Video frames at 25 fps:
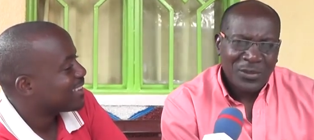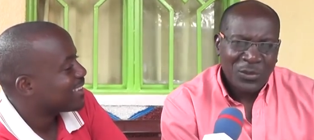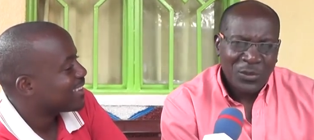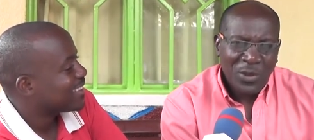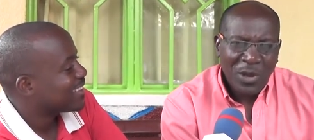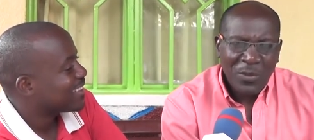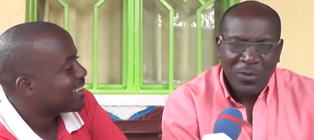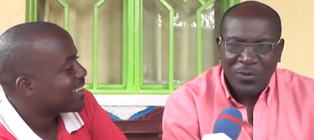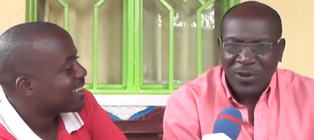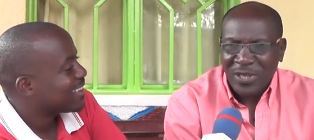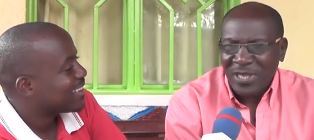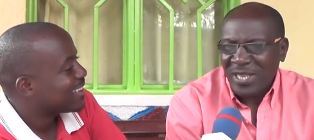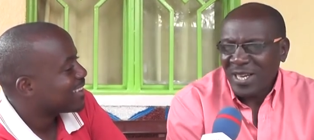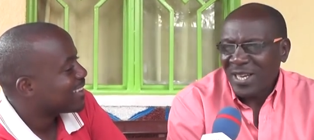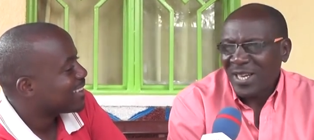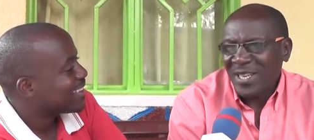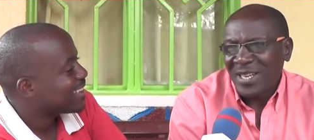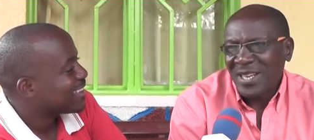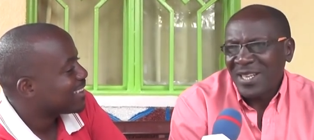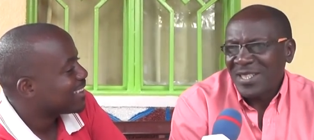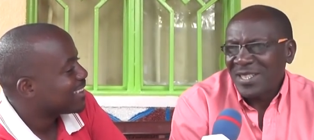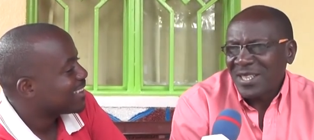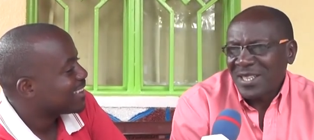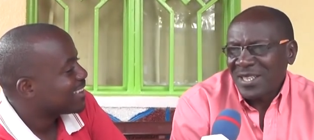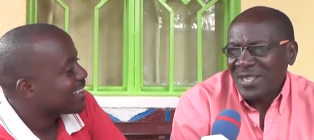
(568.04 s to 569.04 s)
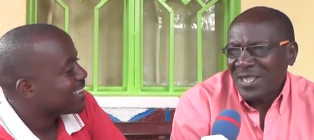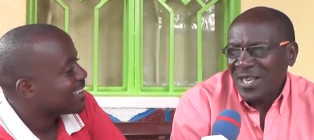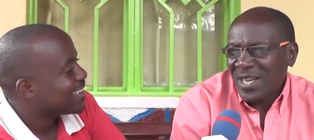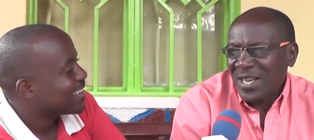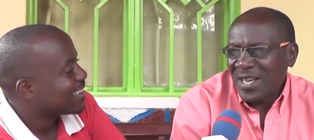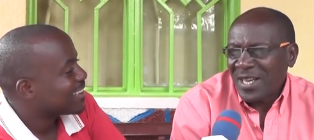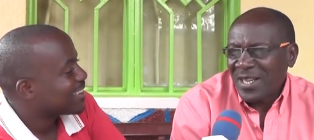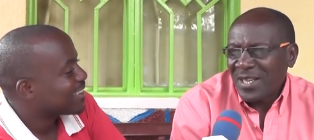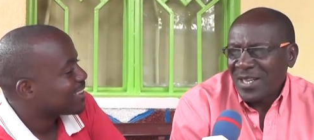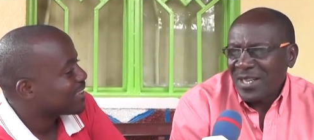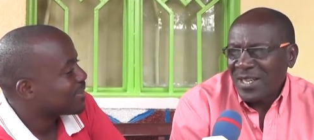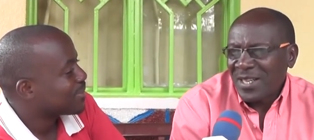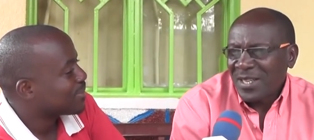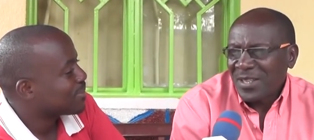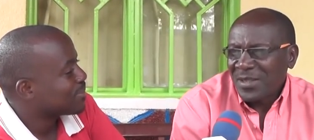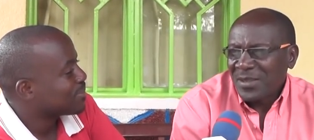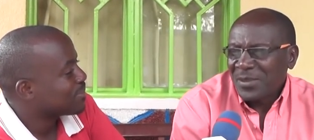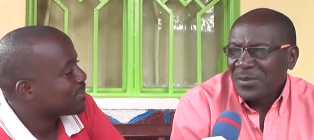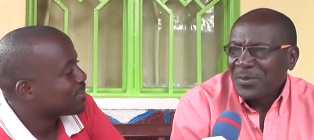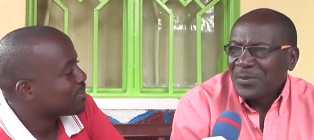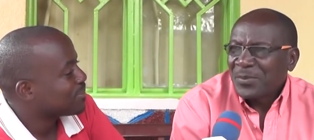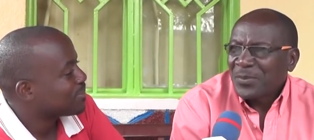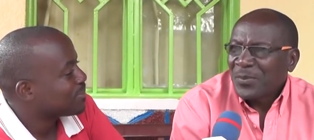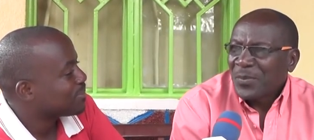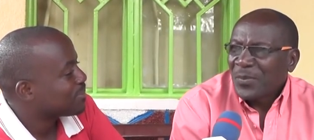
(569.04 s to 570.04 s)
Speaker 1: twabufataga neza cyane
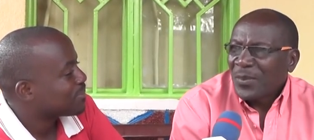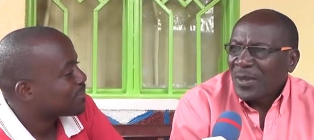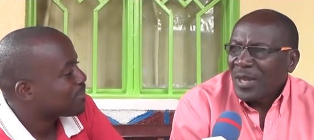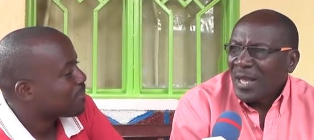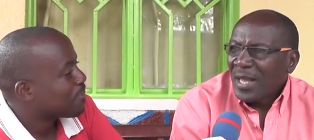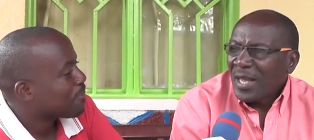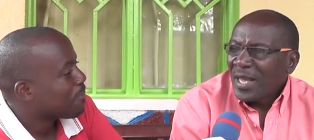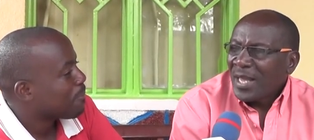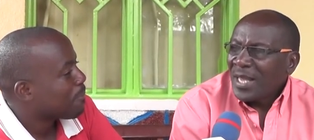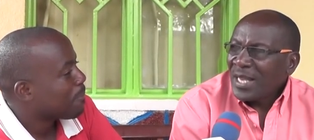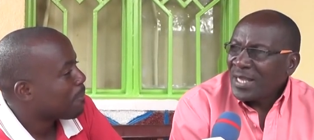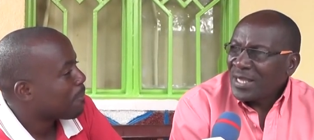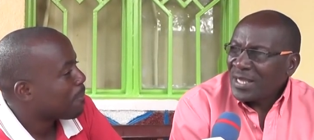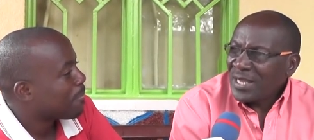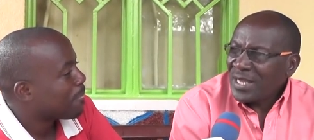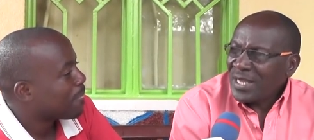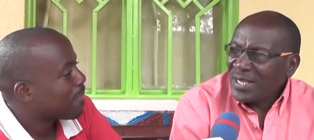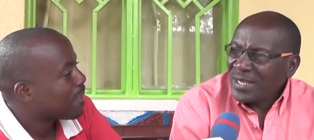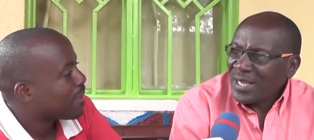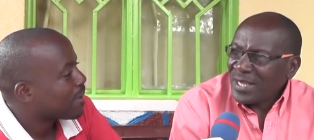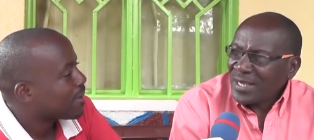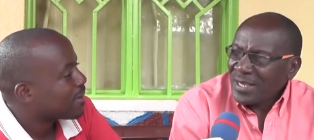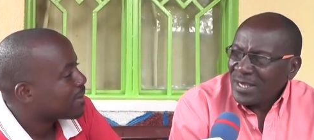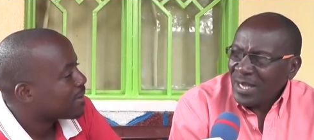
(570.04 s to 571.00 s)
ikiza